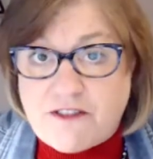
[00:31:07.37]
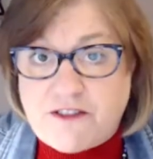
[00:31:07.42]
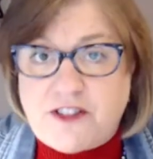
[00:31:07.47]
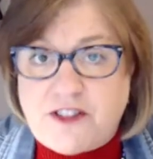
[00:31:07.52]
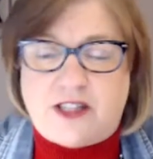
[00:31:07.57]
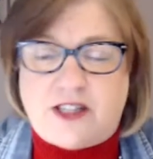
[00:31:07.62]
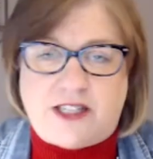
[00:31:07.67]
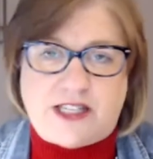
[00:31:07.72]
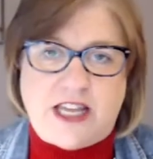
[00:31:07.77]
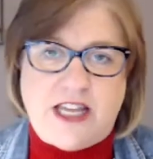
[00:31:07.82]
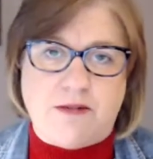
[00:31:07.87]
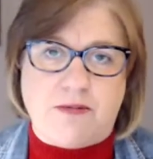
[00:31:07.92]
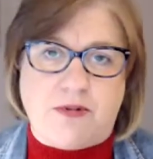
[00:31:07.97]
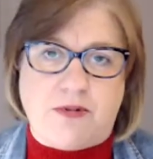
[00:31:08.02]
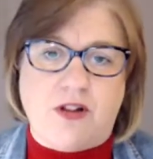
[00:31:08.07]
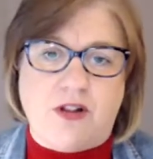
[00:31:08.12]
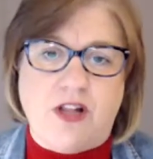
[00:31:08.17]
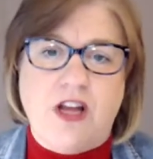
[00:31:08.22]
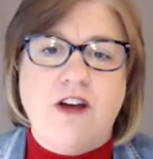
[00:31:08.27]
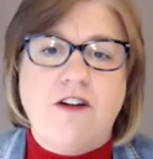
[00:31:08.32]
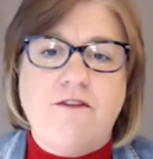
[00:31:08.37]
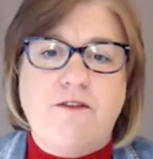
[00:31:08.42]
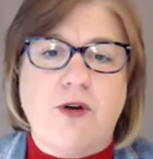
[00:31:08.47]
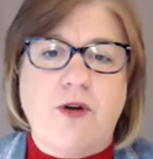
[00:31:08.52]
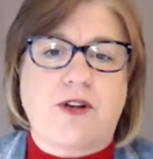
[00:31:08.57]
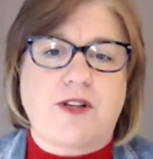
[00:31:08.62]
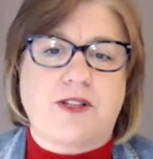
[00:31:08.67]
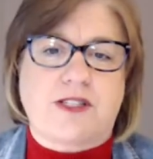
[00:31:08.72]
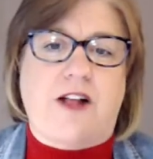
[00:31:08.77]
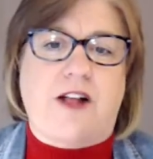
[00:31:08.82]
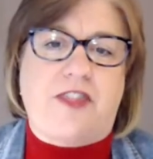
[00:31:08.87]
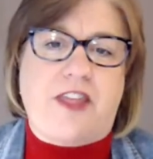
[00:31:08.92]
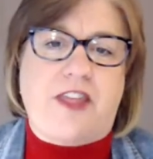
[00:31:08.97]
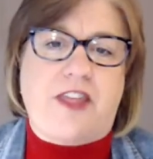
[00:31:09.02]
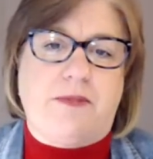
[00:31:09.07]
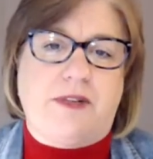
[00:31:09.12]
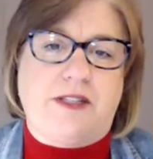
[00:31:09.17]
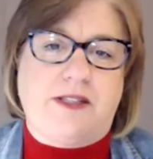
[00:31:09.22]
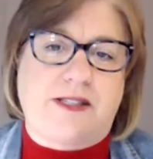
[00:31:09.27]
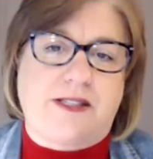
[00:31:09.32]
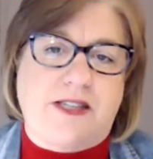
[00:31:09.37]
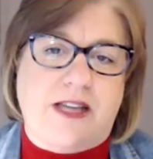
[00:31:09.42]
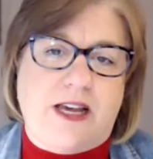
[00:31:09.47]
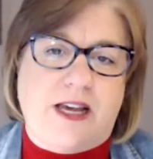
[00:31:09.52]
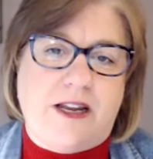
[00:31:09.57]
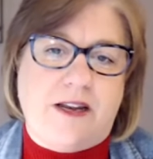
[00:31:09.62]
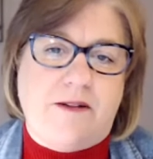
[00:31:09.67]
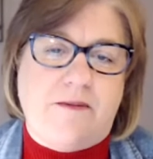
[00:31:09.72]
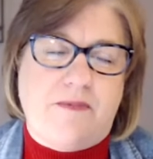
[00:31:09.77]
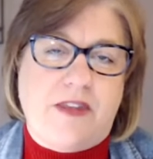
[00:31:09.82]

to the table. Focus on them instead.